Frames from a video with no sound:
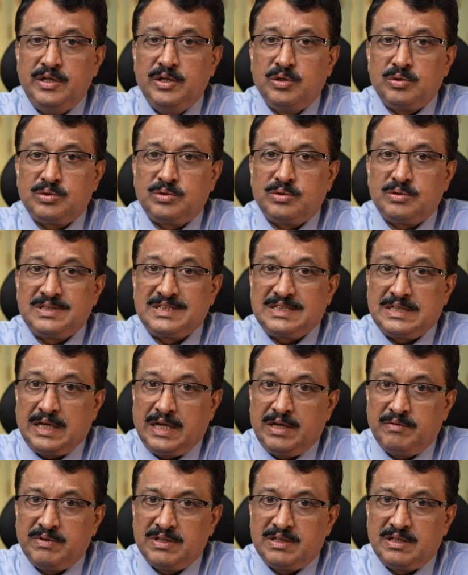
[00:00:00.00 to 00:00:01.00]
you should
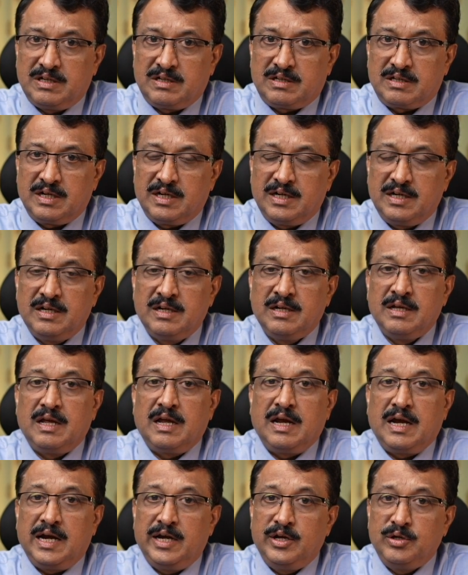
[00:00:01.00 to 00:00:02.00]
stay with the trend
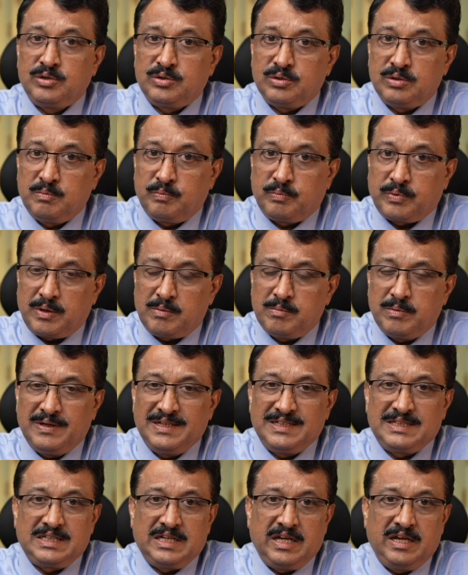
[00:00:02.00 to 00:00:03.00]
and you should
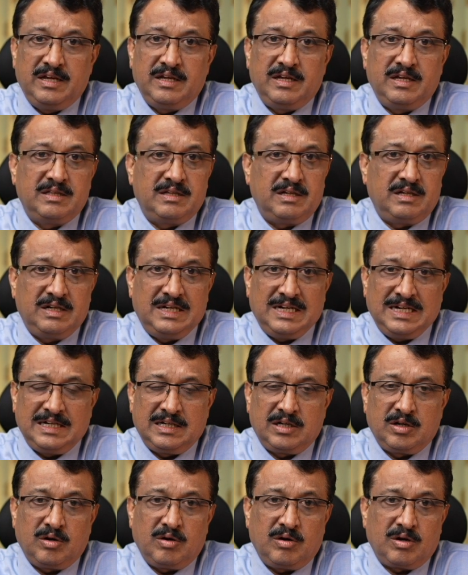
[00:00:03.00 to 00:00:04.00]
probably staying in the
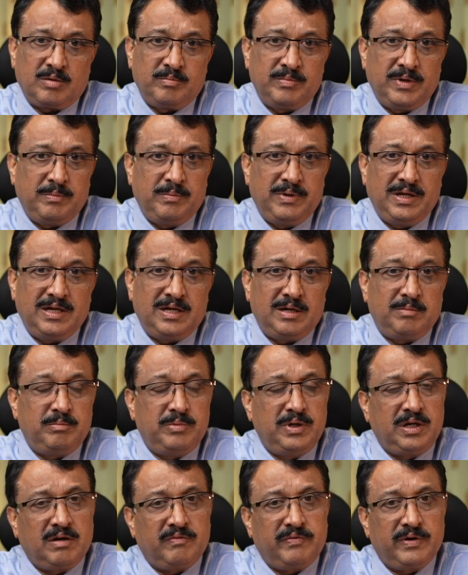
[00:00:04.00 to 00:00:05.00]
debt or maybe a
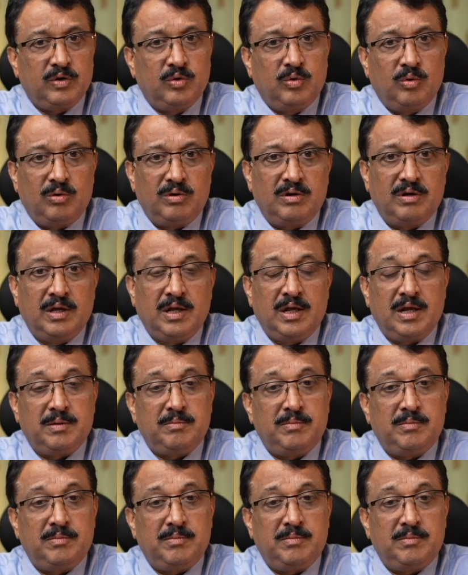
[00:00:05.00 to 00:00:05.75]
bit of a gold.